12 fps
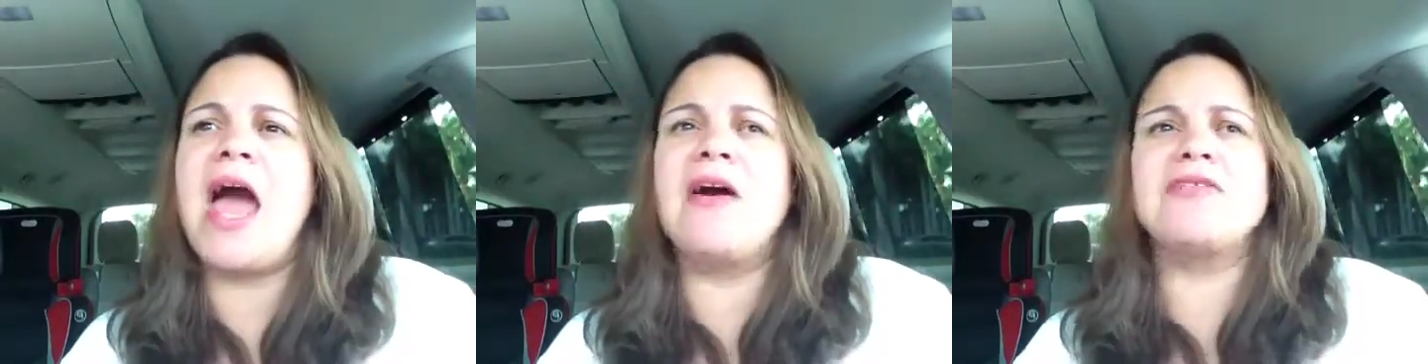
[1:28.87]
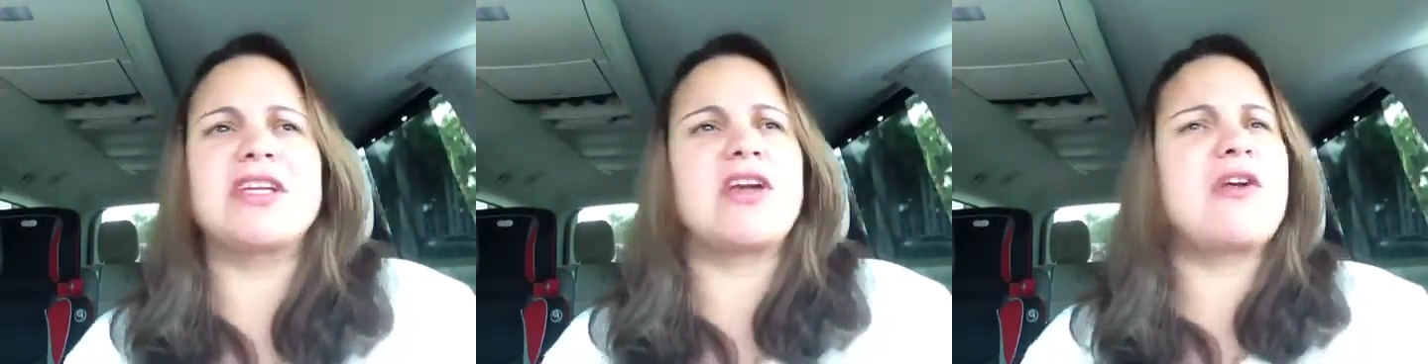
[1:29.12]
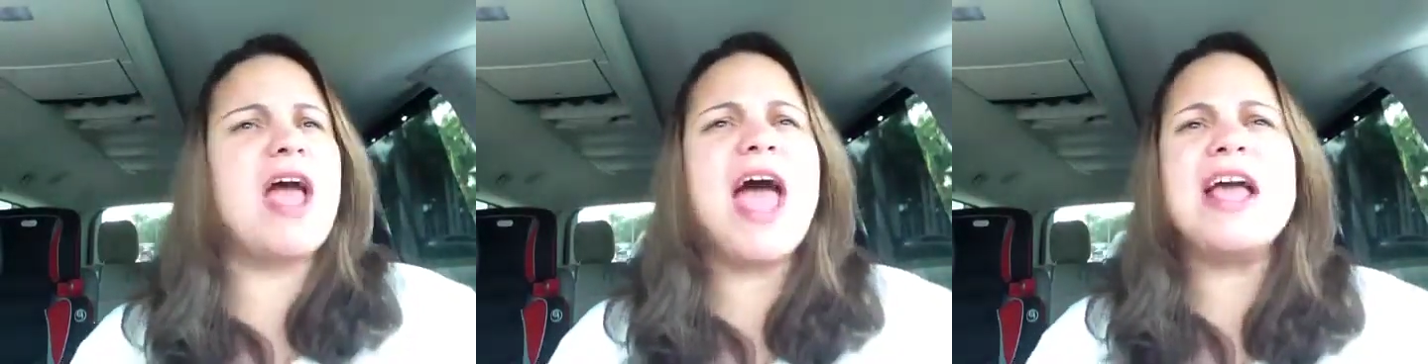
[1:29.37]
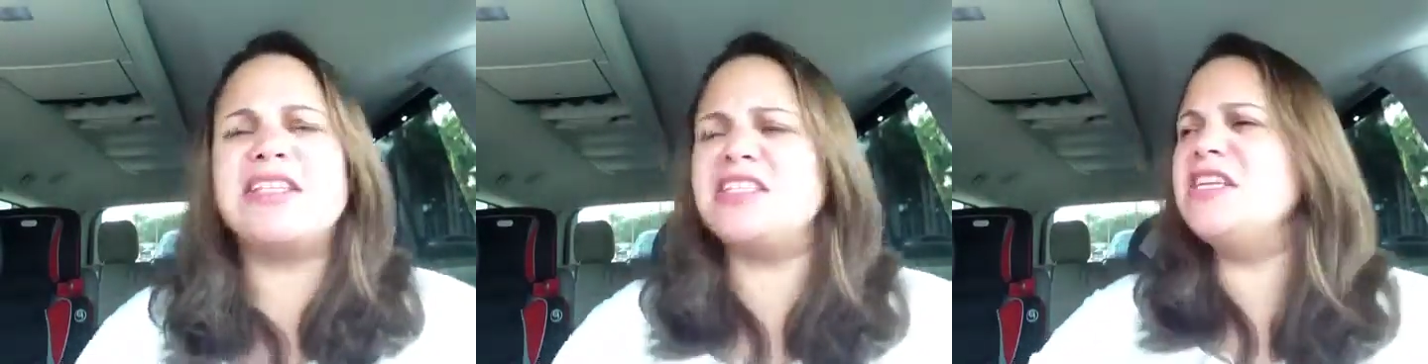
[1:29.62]
I was like,
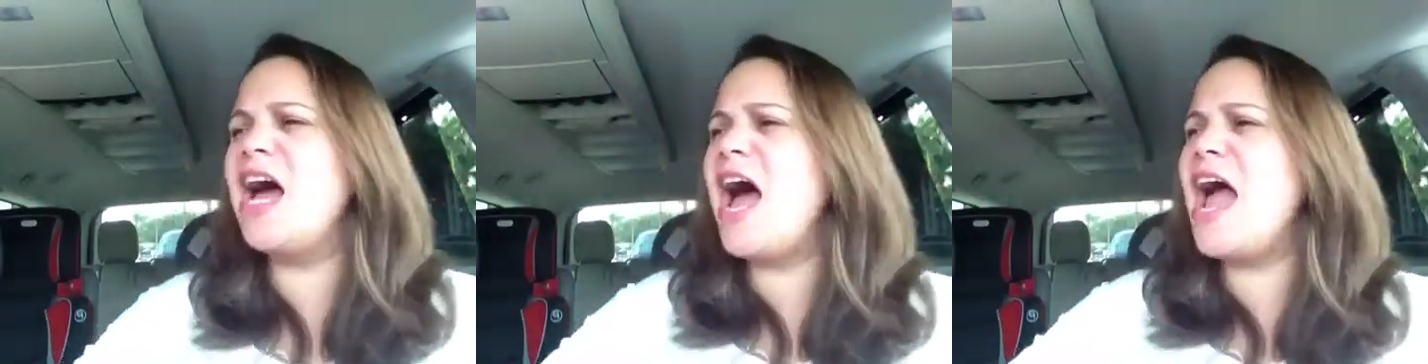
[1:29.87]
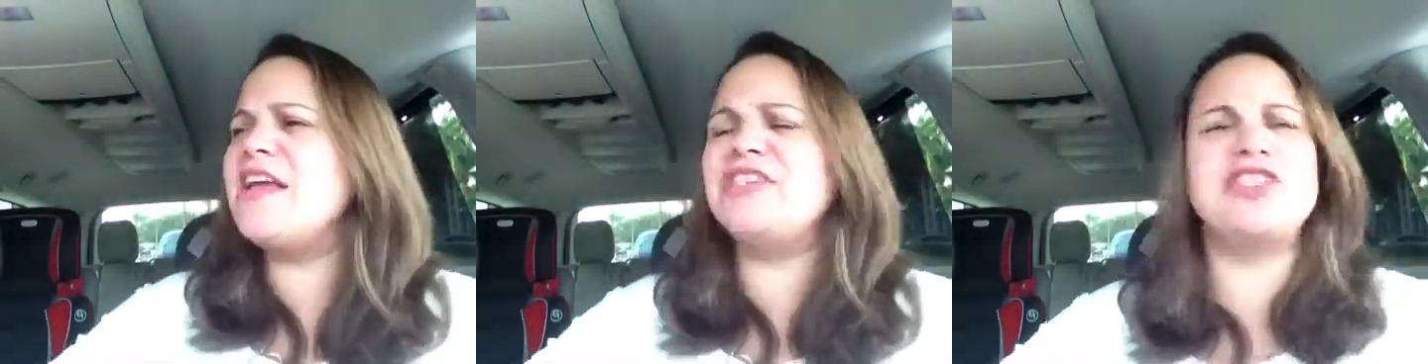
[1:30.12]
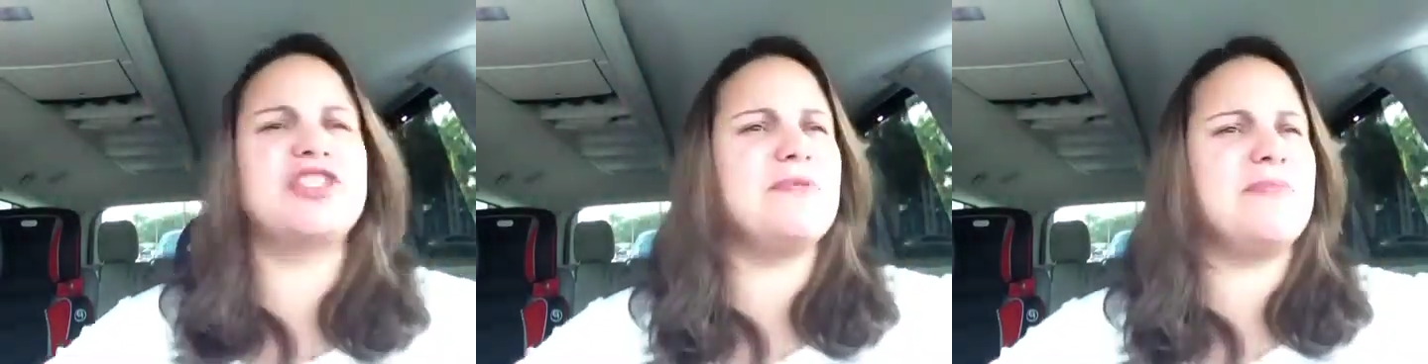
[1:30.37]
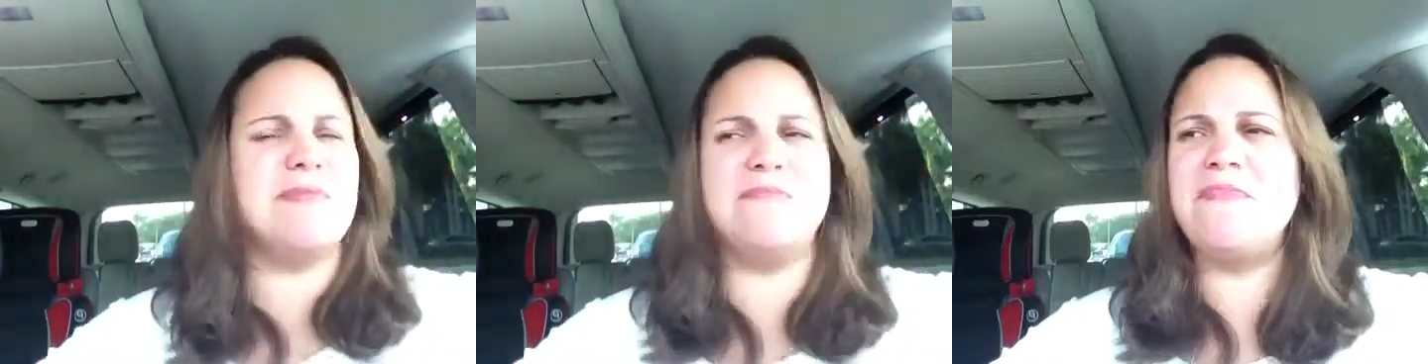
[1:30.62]
okay, tonight she's going to
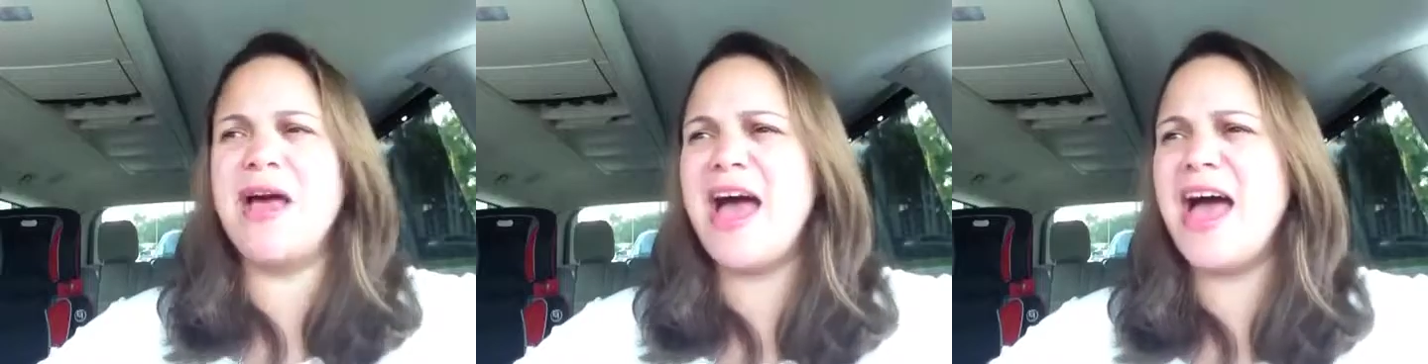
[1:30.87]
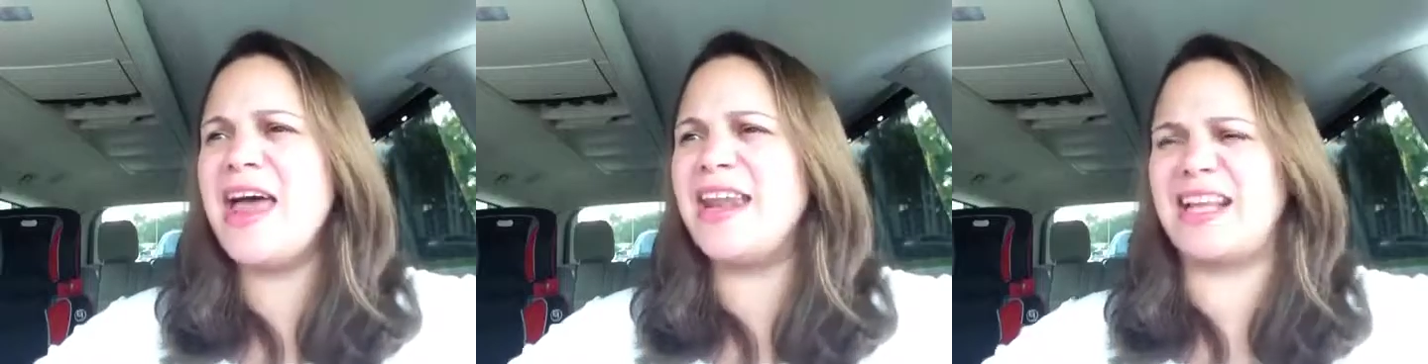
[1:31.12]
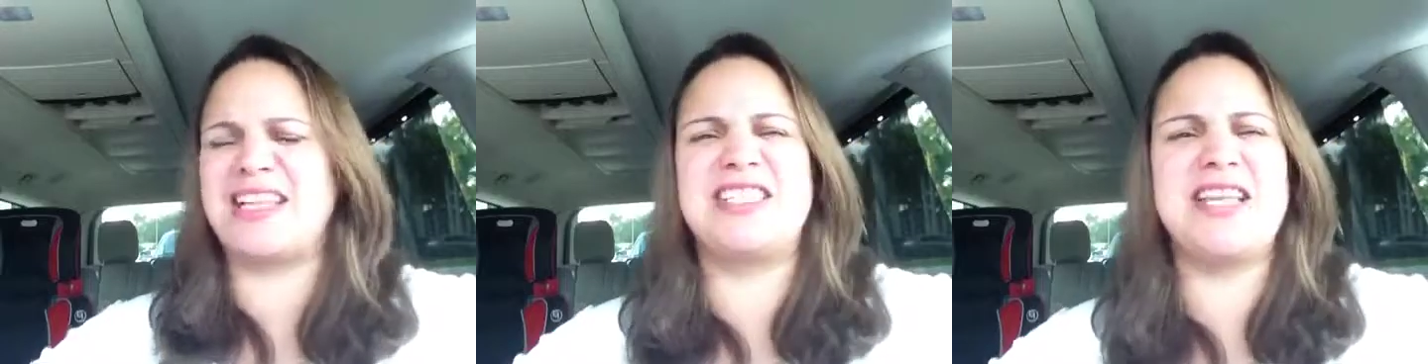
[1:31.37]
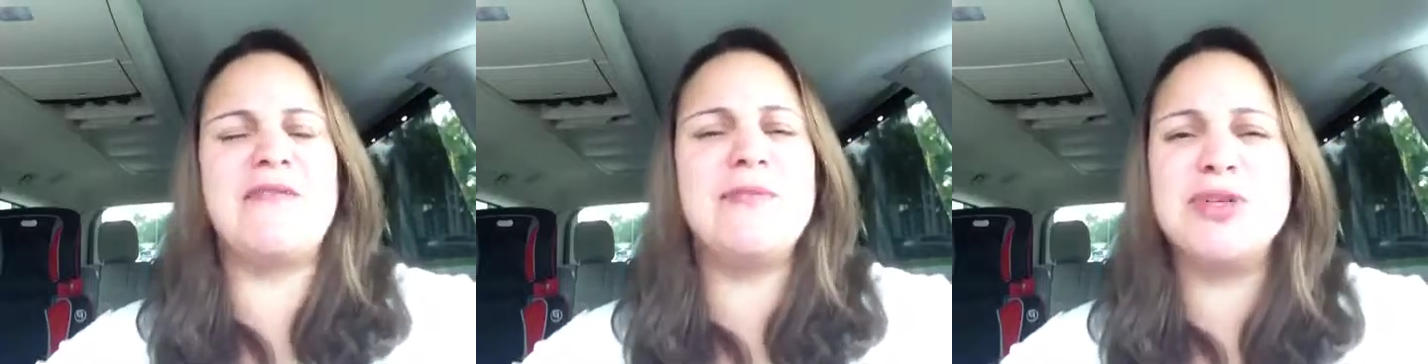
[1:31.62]
be in bed like
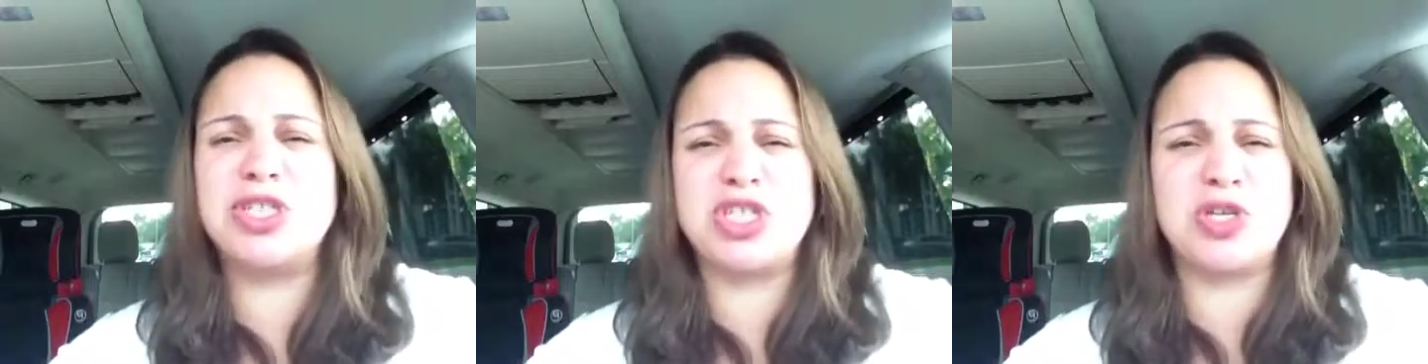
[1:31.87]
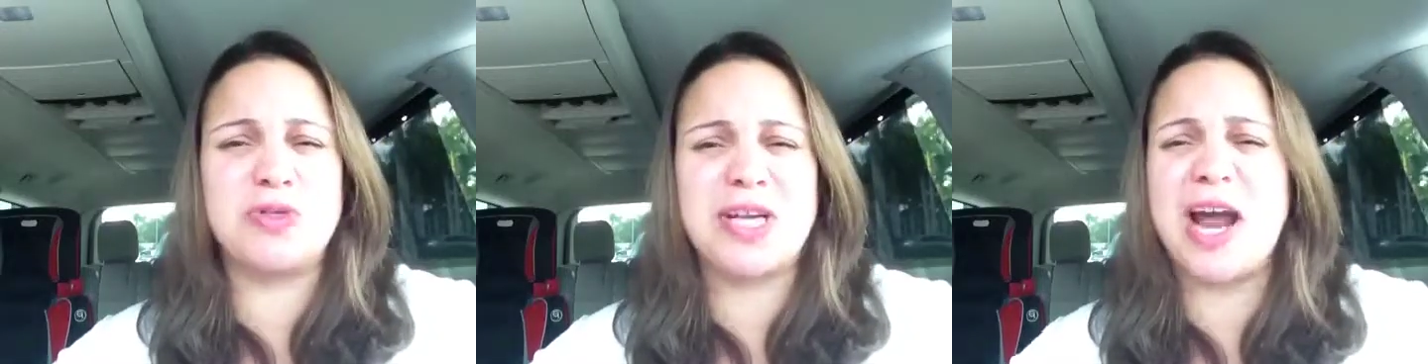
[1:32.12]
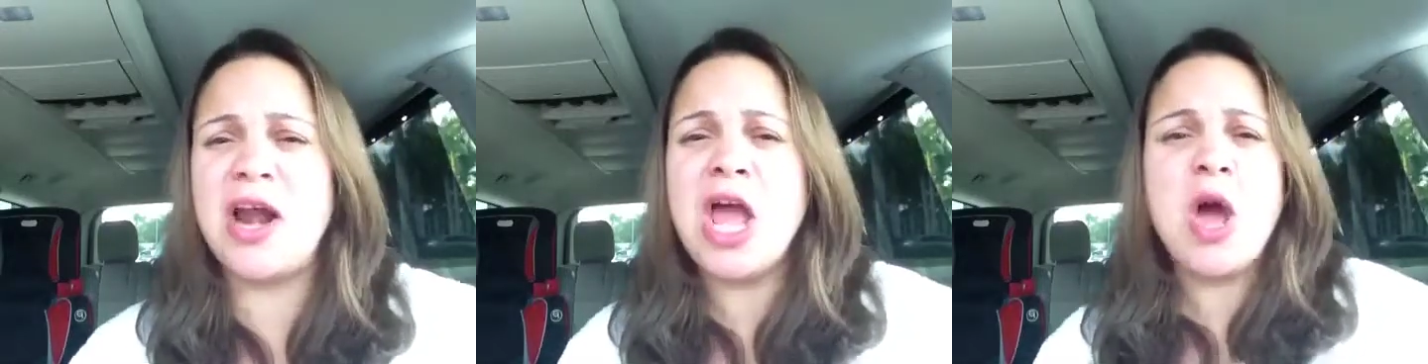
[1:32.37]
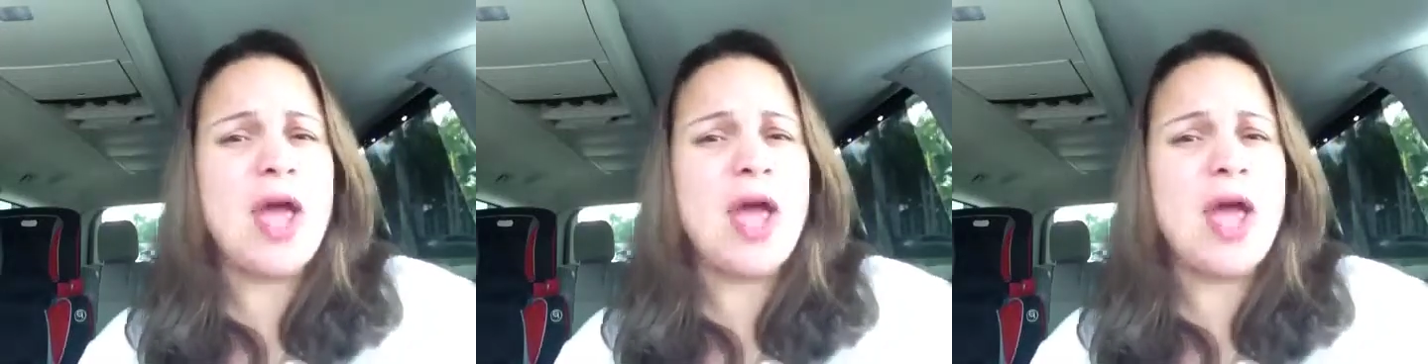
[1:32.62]
7 because she's so tired.